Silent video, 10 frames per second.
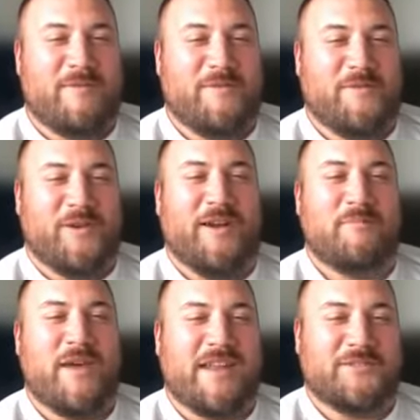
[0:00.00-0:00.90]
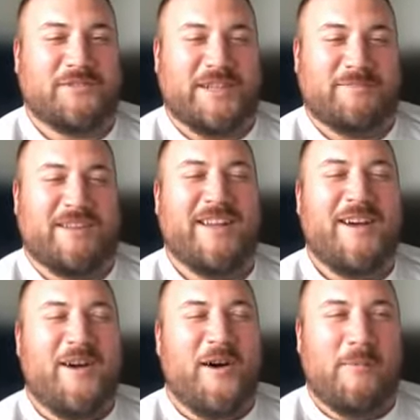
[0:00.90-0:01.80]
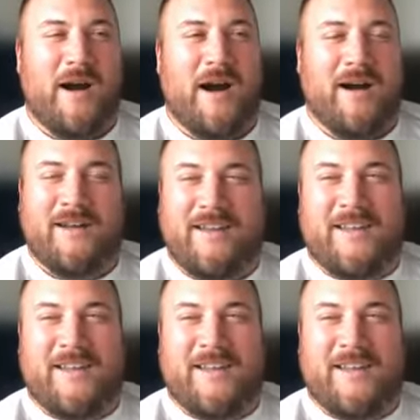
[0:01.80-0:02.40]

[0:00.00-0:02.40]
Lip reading: for a internship at Omaha.